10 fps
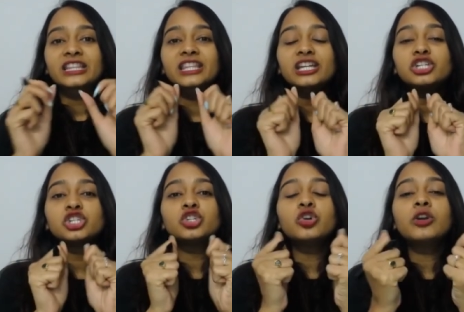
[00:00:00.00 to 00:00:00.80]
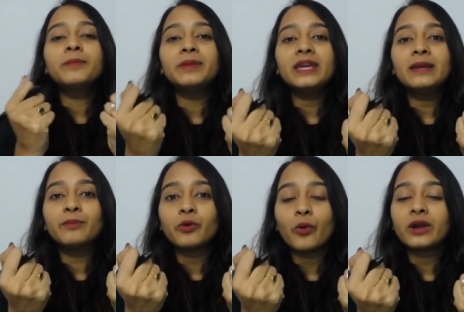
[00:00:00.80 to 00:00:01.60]
they should be
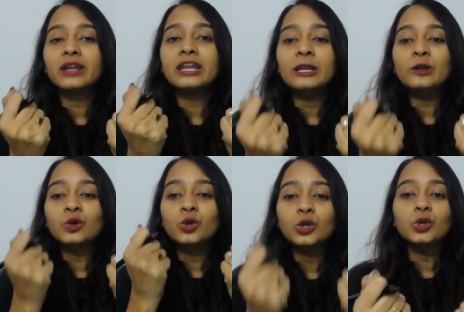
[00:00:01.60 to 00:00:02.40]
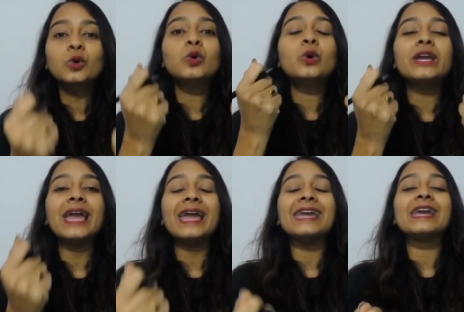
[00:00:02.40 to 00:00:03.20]
broken into two
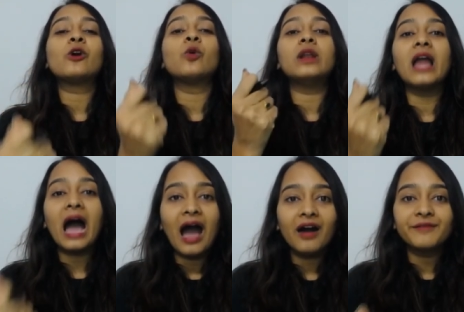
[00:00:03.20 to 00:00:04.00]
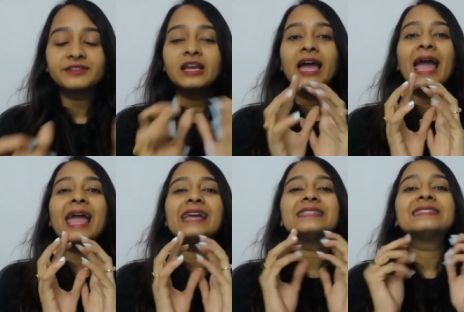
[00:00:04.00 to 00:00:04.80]
equal halves.
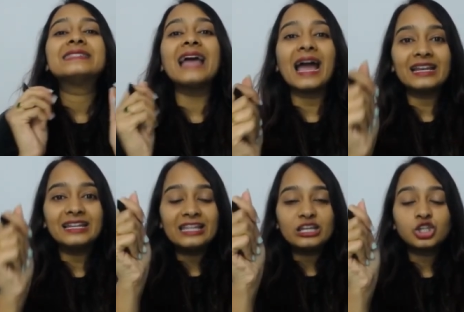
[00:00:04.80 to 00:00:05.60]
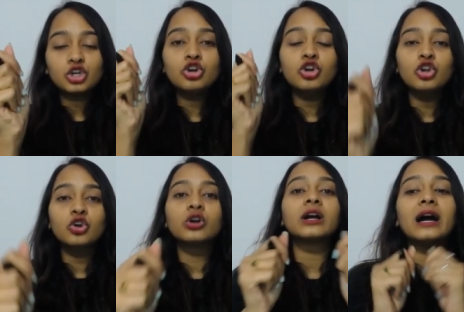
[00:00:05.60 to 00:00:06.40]
Exactly, they should
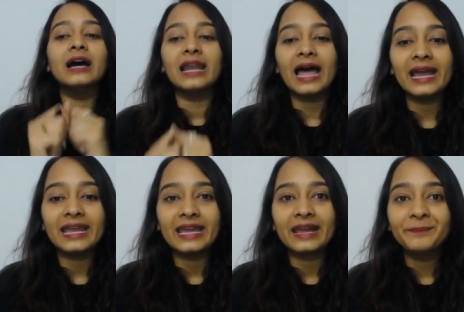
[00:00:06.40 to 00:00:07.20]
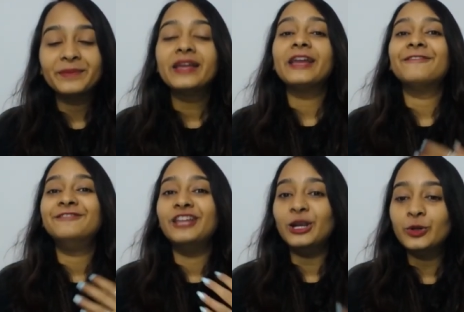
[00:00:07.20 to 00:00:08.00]
look alike. If
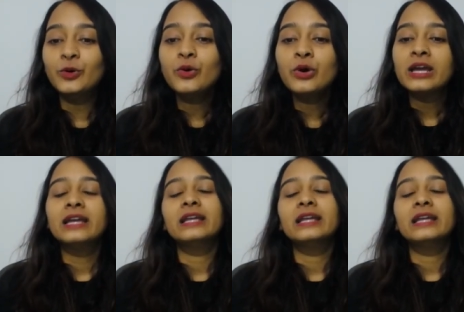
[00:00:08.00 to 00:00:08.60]
they do,